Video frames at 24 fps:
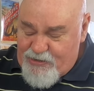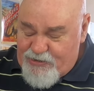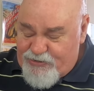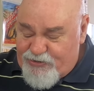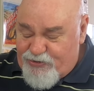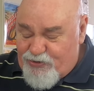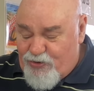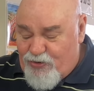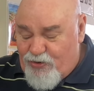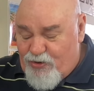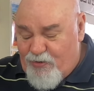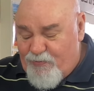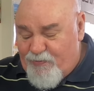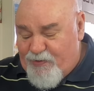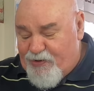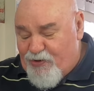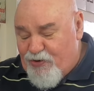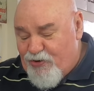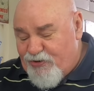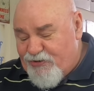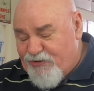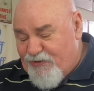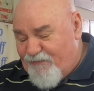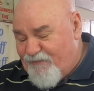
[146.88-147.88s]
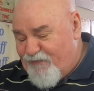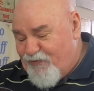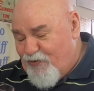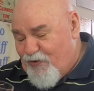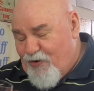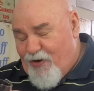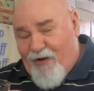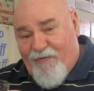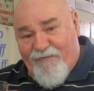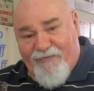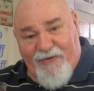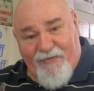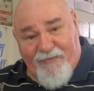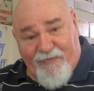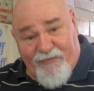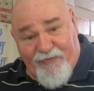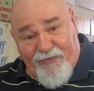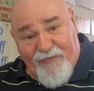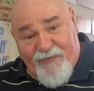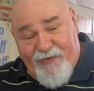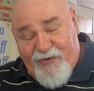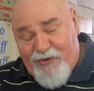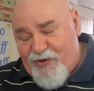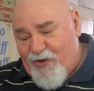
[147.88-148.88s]
So, because I've never
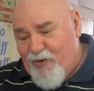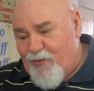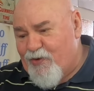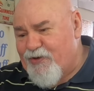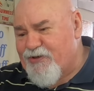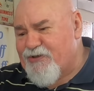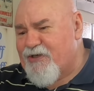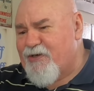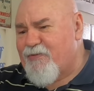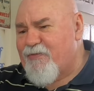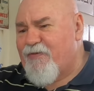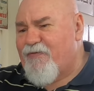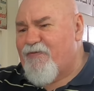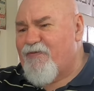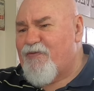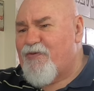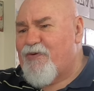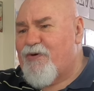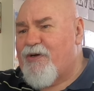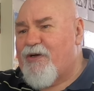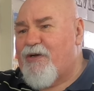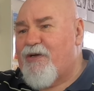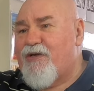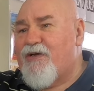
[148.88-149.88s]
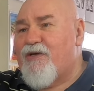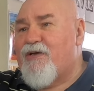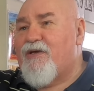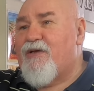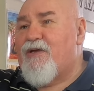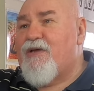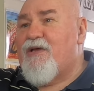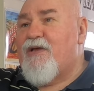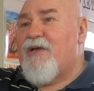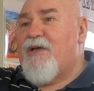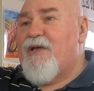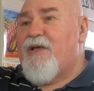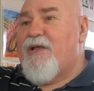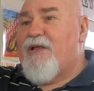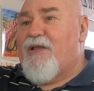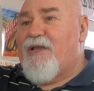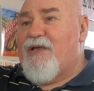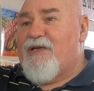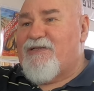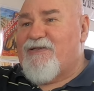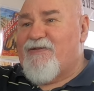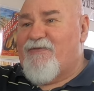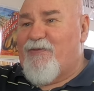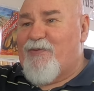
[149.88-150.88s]
reviewed a whiskey before,
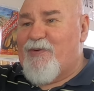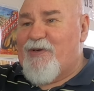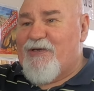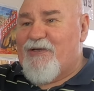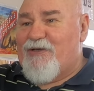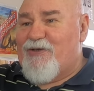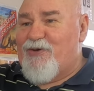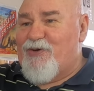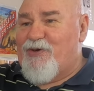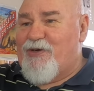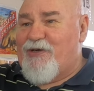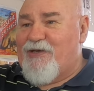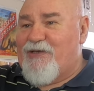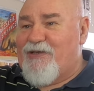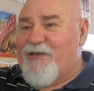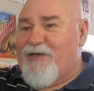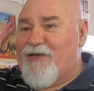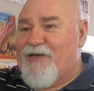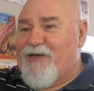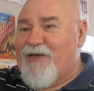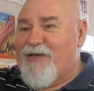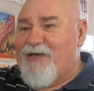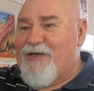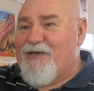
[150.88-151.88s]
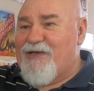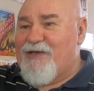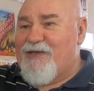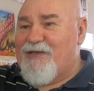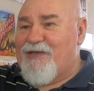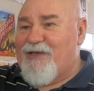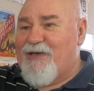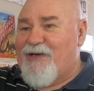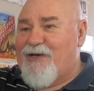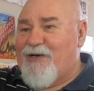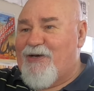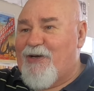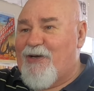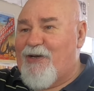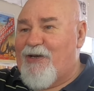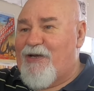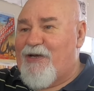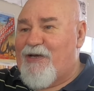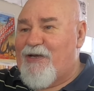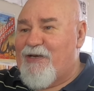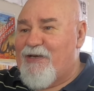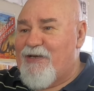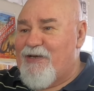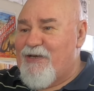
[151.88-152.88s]
let's have a wee look at the
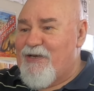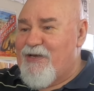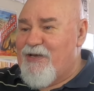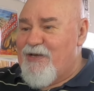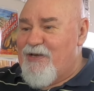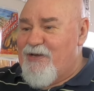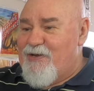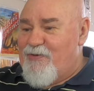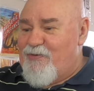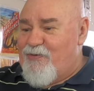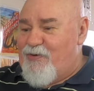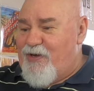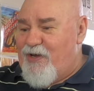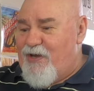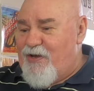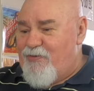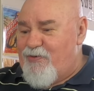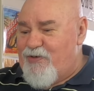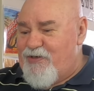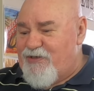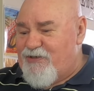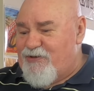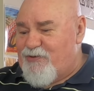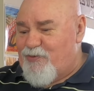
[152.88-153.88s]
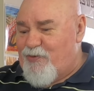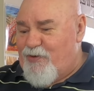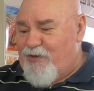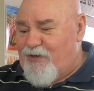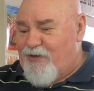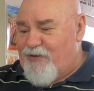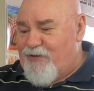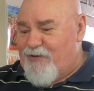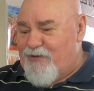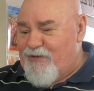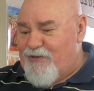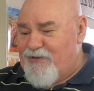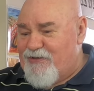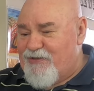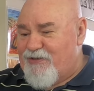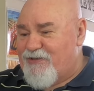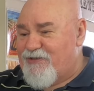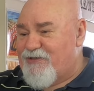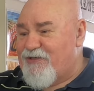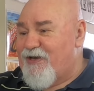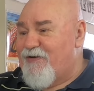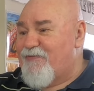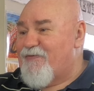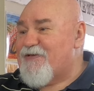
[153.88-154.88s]
colour. Get a wee swirl to
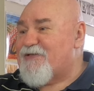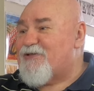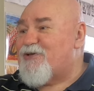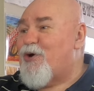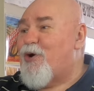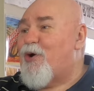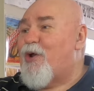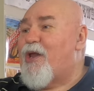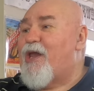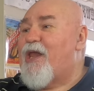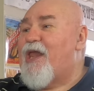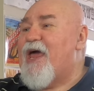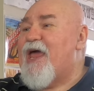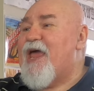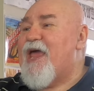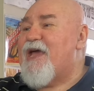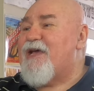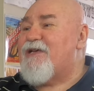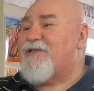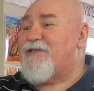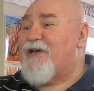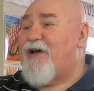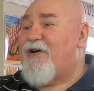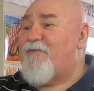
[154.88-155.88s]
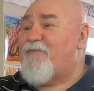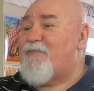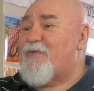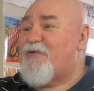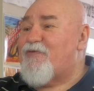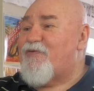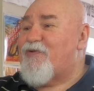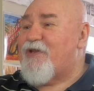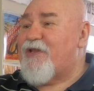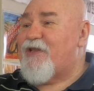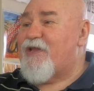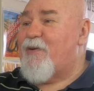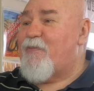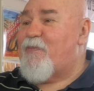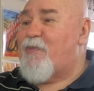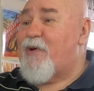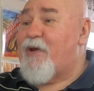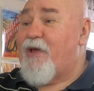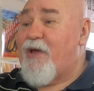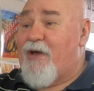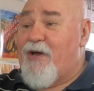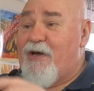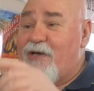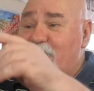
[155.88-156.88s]
see if it's got legs. I have been reading up
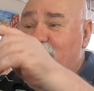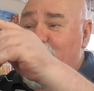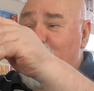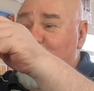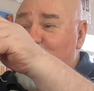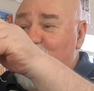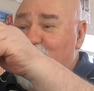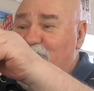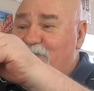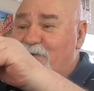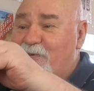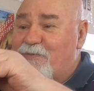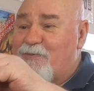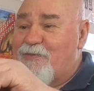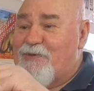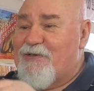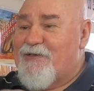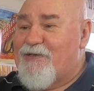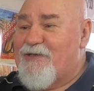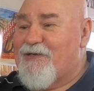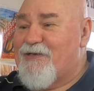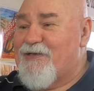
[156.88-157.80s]
on it. It has got some.